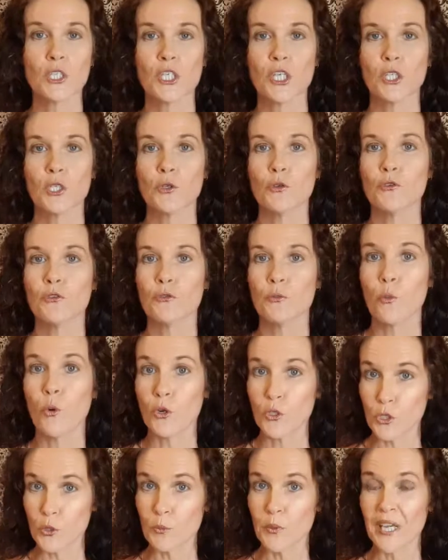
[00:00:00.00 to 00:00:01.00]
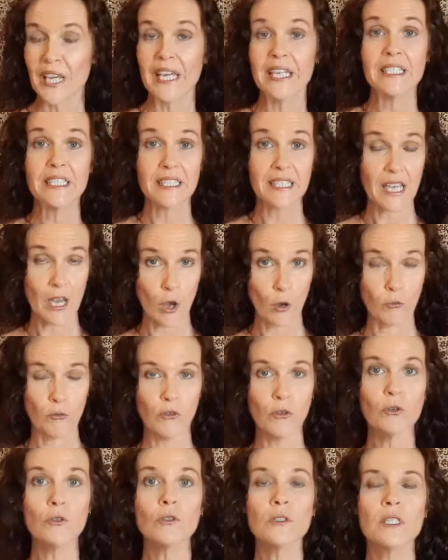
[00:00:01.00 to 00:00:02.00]
that you want to be in is
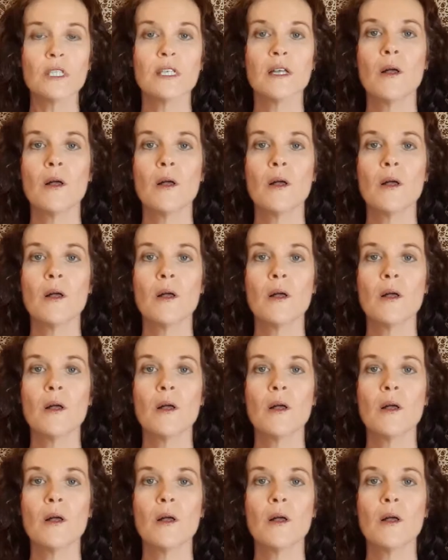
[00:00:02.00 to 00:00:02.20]
helpful.